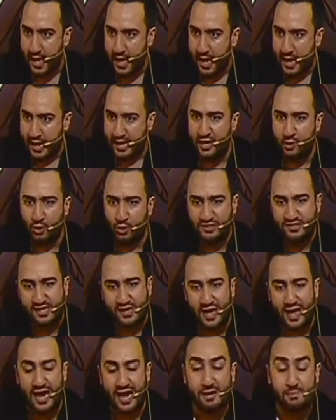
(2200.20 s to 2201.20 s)
He was
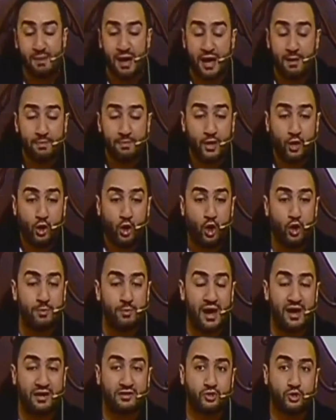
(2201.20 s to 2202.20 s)
in a ghaiba.
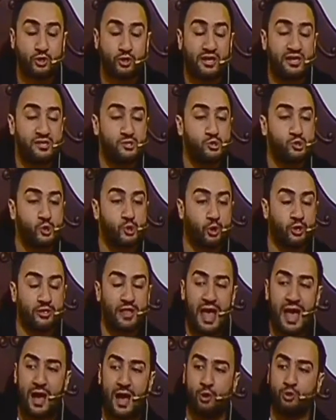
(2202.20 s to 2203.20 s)
Umar took his sword
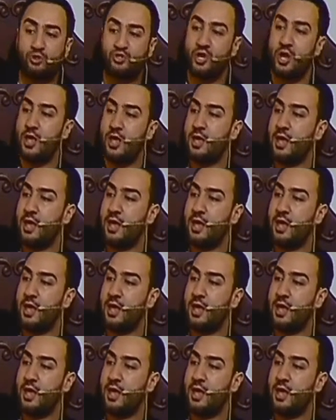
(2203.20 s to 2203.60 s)
out.